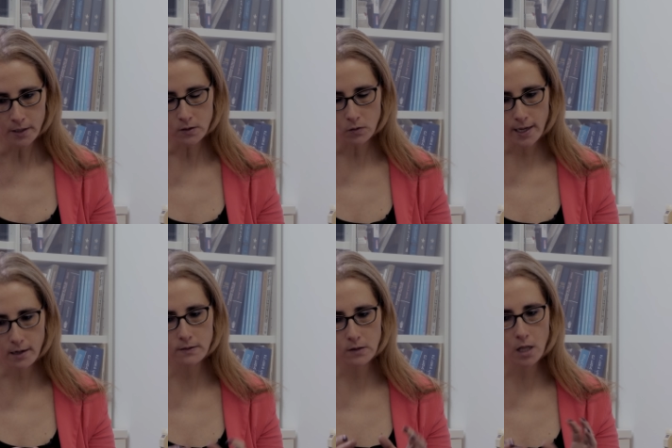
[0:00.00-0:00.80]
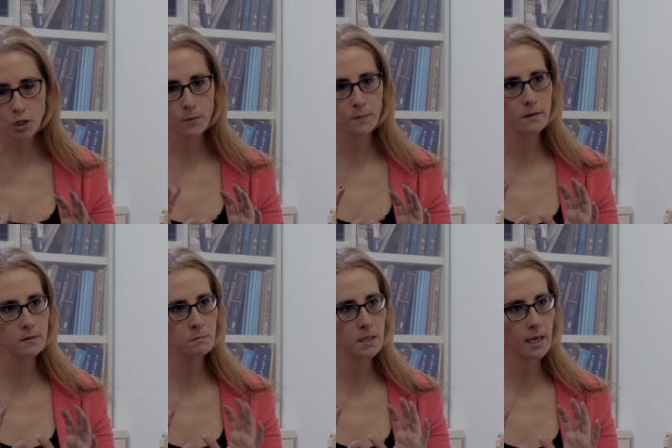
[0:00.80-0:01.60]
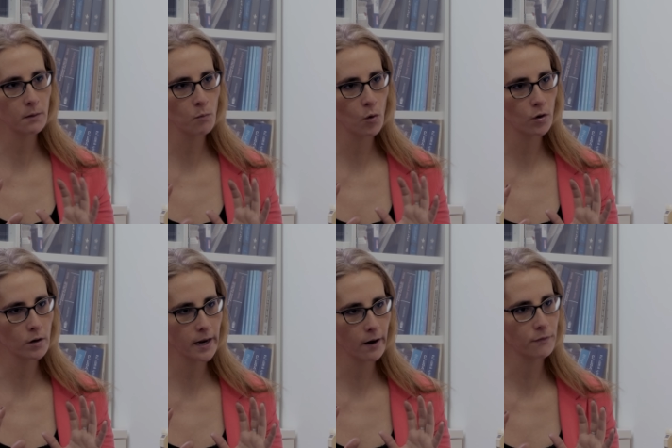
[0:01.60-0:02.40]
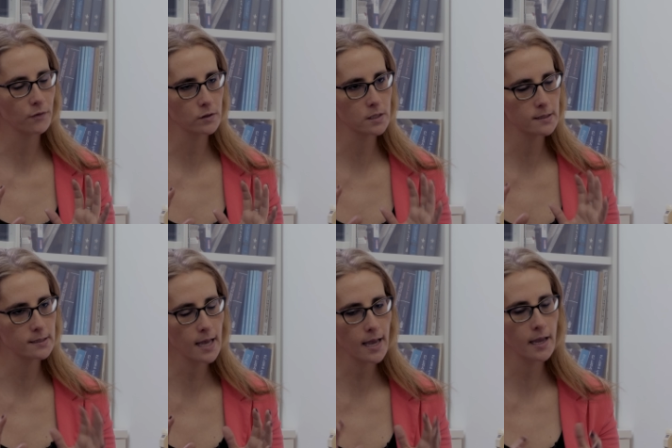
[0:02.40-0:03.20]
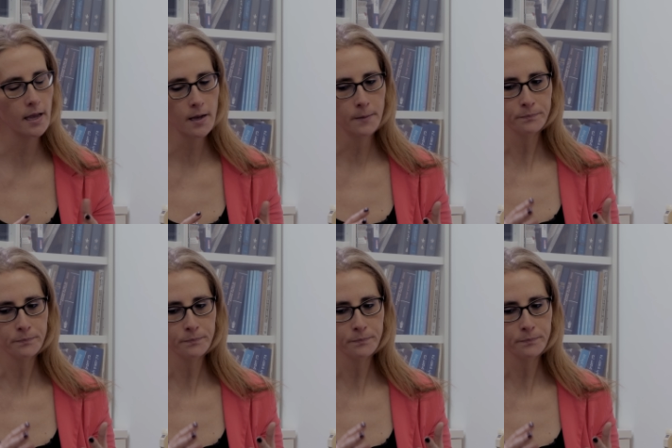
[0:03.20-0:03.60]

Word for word: So then scholarship became more careful to say,